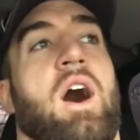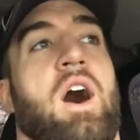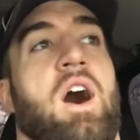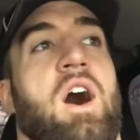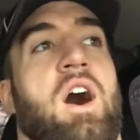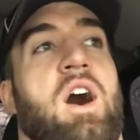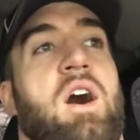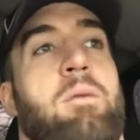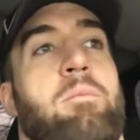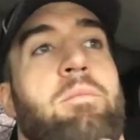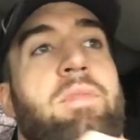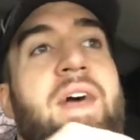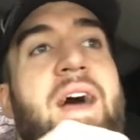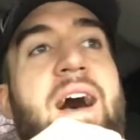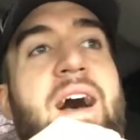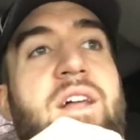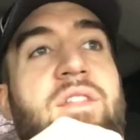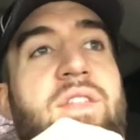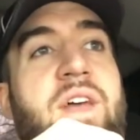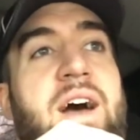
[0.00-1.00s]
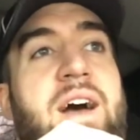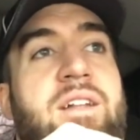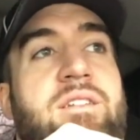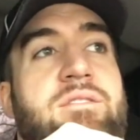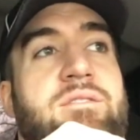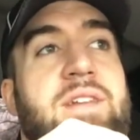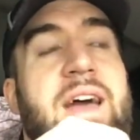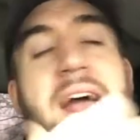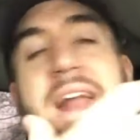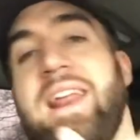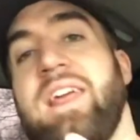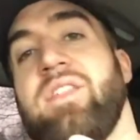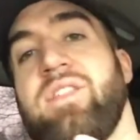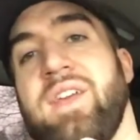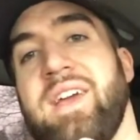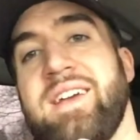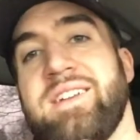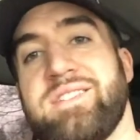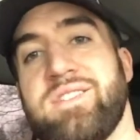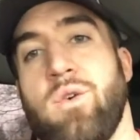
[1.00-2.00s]
that
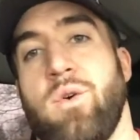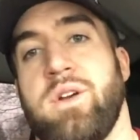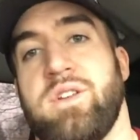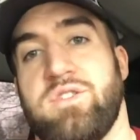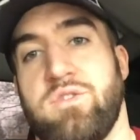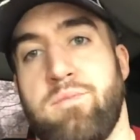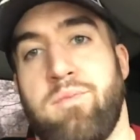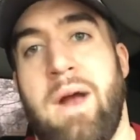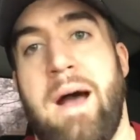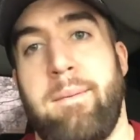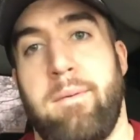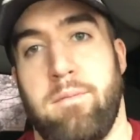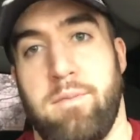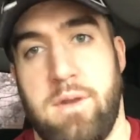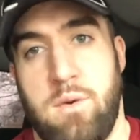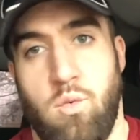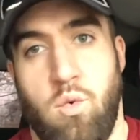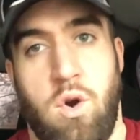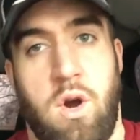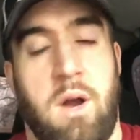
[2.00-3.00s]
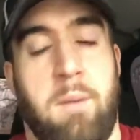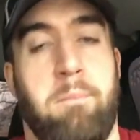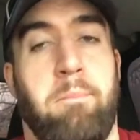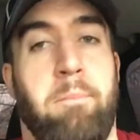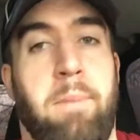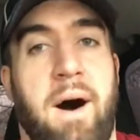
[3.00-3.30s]
anything is going to probably work.